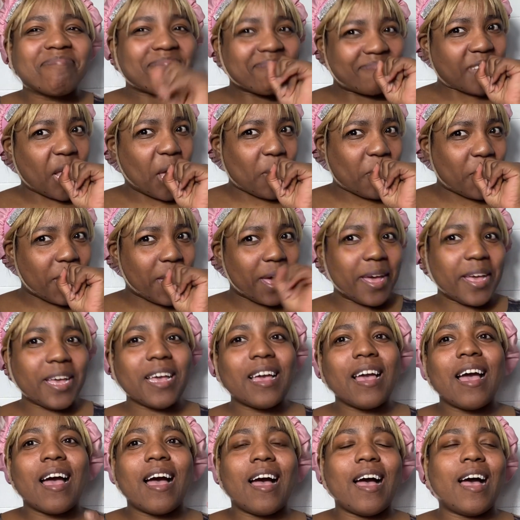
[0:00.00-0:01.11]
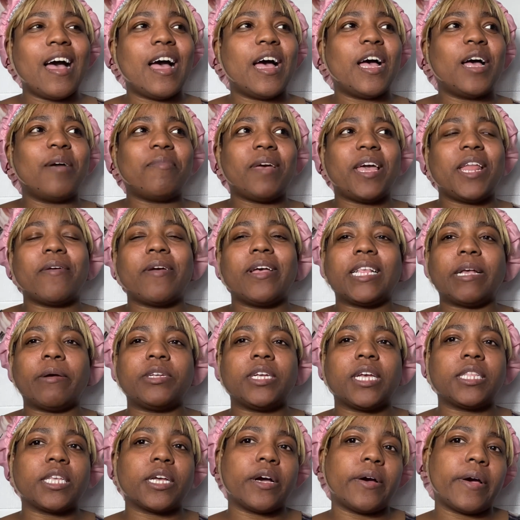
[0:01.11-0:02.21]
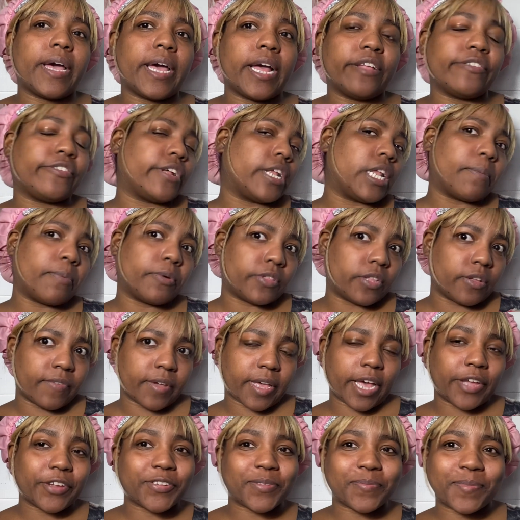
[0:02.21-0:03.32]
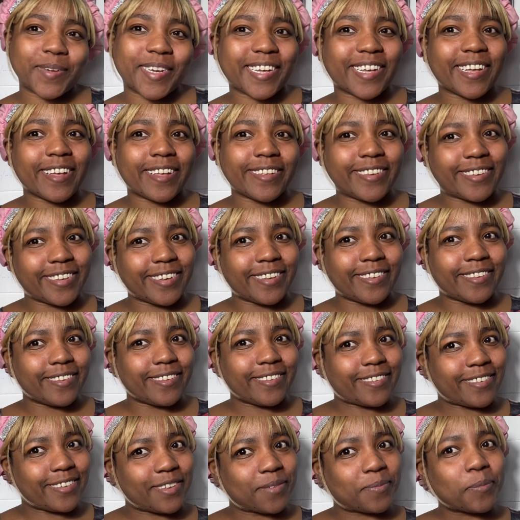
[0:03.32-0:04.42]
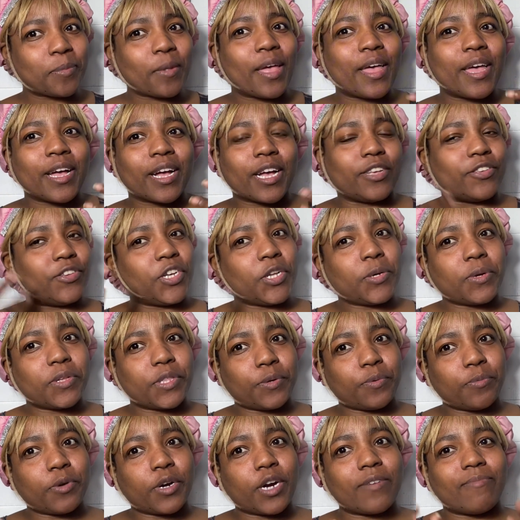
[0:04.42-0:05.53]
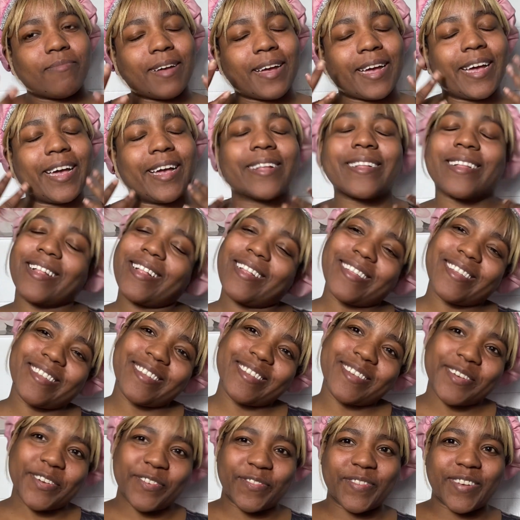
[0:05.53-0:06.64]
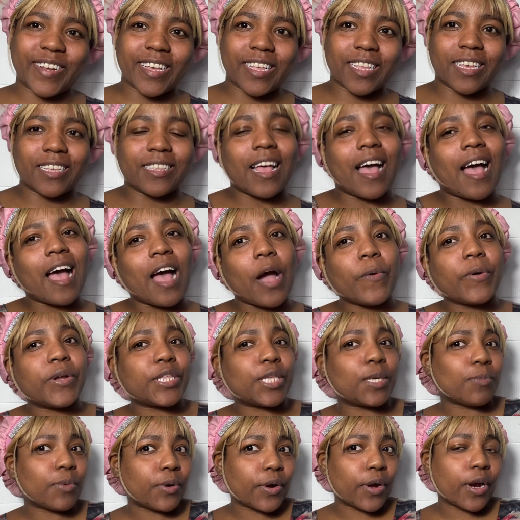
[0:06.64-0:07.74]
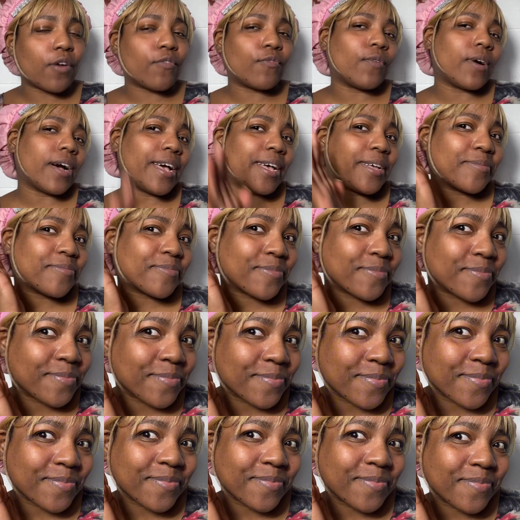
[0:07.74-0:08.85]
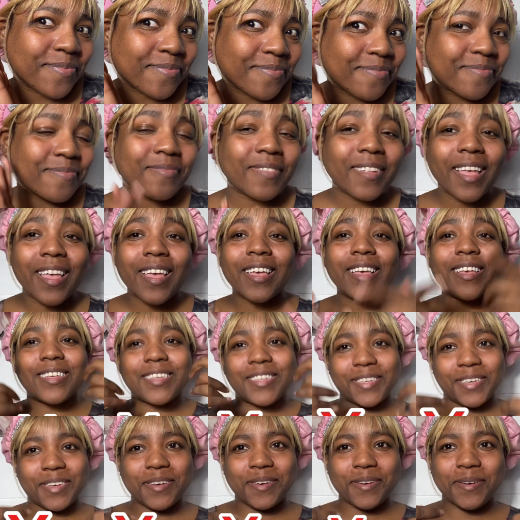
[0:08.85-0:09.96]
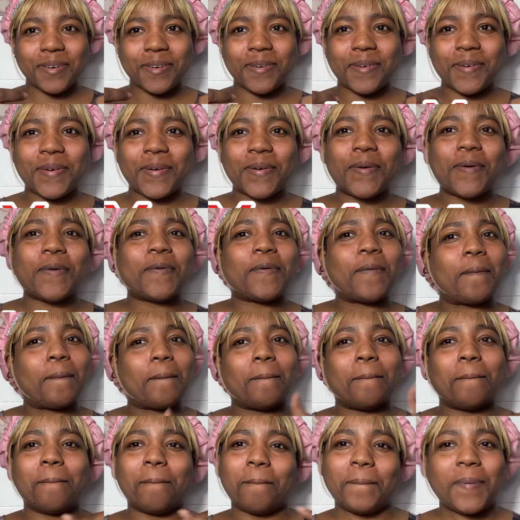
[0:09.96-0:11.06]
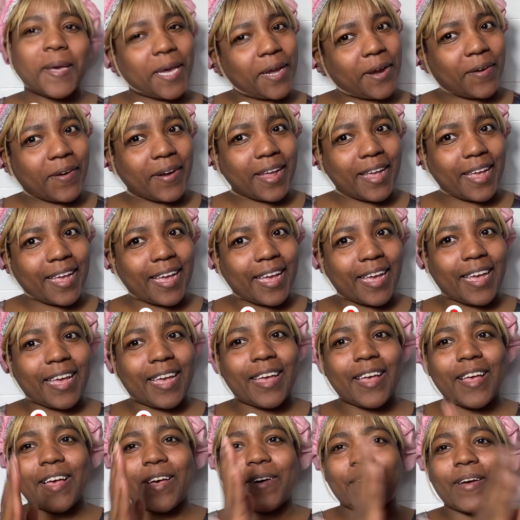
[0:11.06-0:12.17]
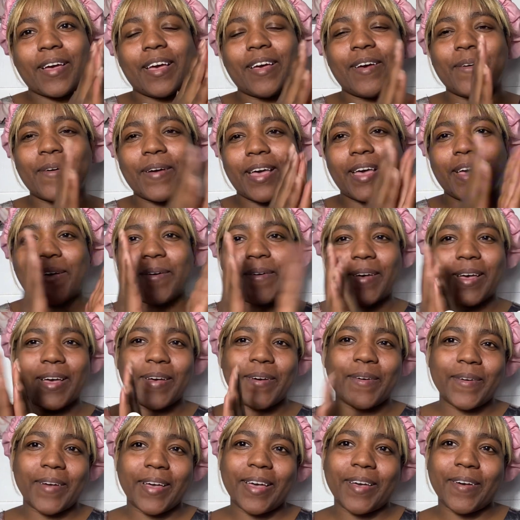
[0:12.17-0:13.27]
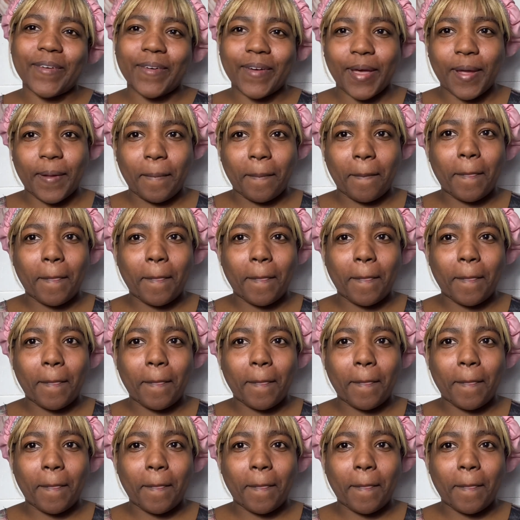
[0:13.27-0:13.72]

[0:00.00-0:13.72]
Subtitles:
Okay. Anyways, I'm just gonna go ahead and turn on the post notification bell, ching ching ching, because you want to see more of my goofiness, because I want to see more of what you, period. Okay.